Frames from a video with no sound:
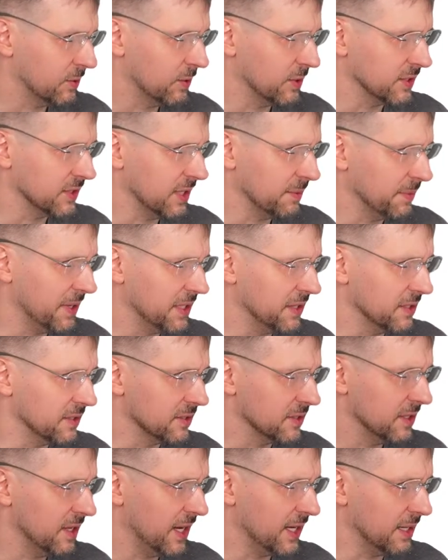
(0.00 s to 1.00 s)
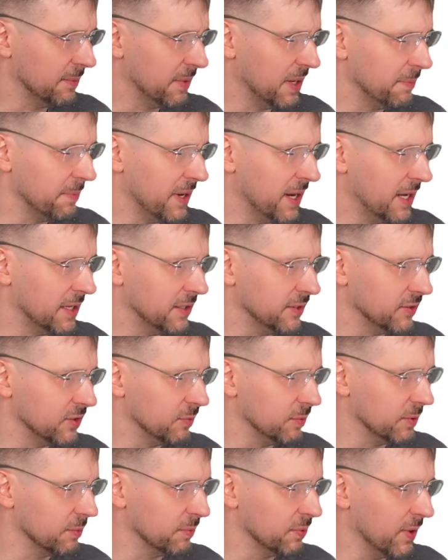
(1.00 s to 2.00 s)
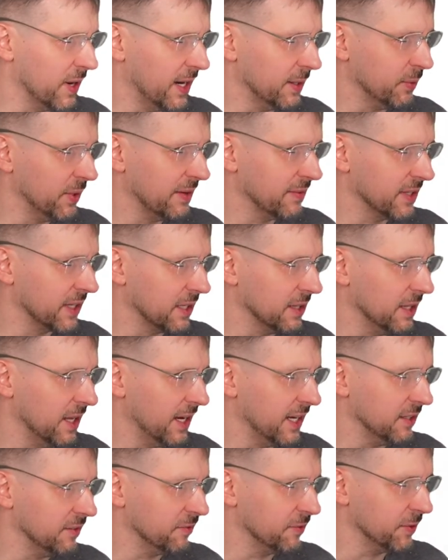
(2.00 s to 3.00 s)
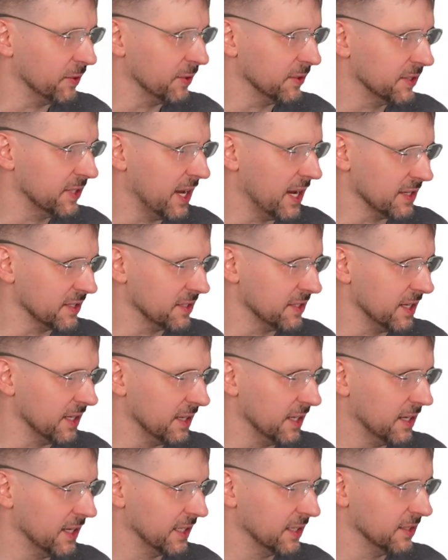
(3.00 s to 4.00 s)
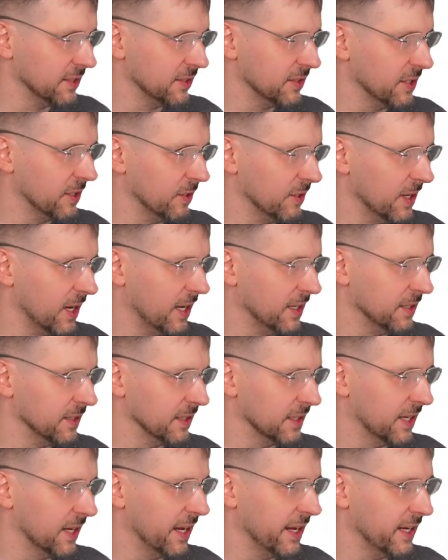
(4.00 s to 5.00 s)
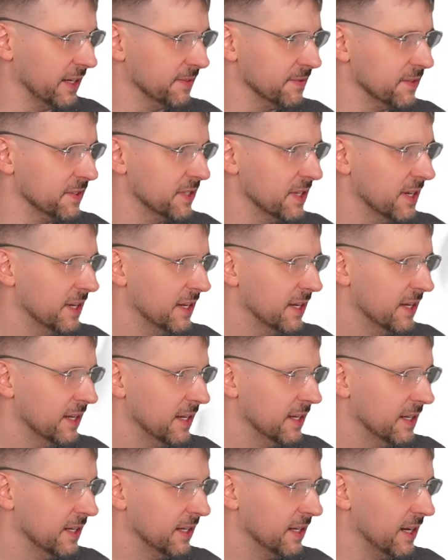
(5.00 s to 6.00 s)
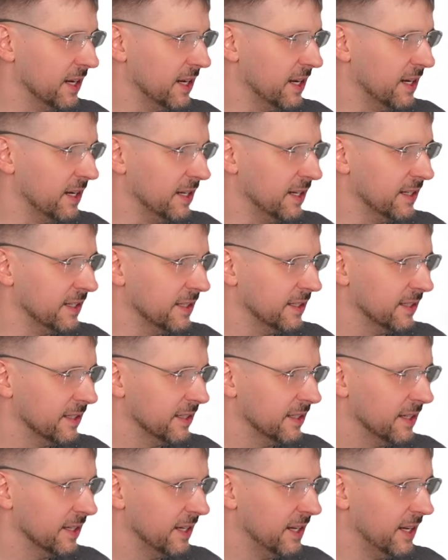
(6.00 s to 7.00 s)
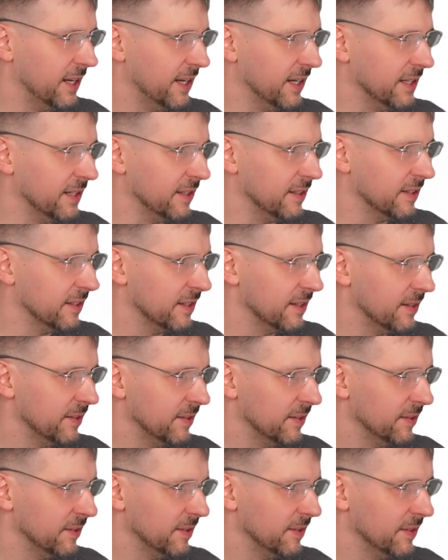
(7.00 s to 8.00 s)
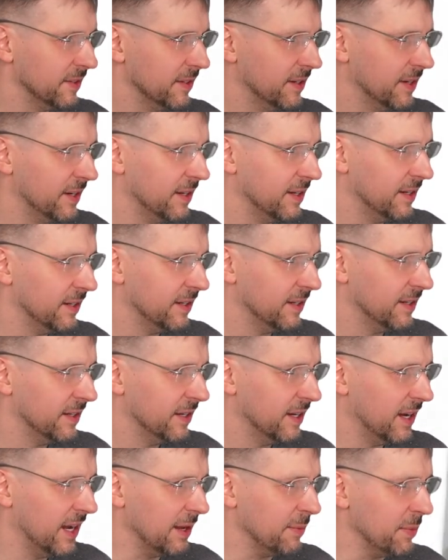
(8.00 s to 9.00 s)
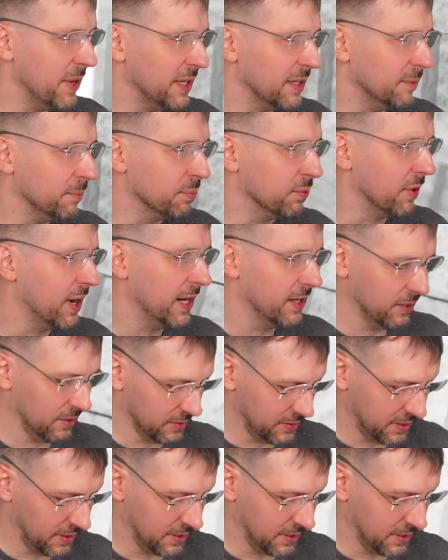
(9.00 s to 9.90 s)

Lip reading: course, I made this light on my body super bright. We have like a light for testing that I can turn on in the caves. And I made it brighter